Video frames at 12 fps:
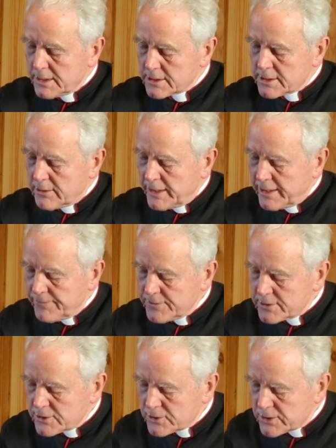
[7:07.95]
So
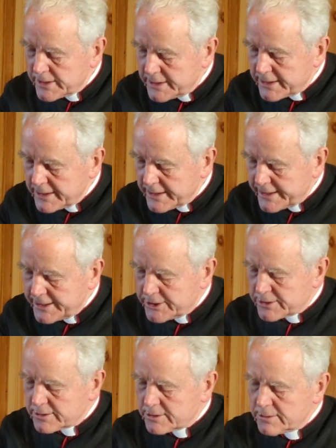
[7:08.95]
heaven's shrinking
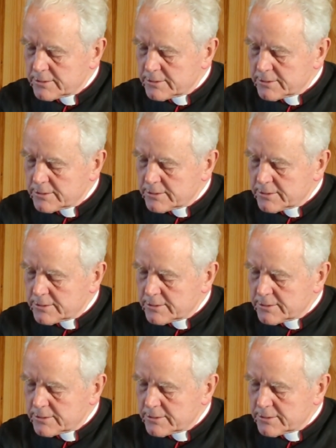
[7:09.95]
agents.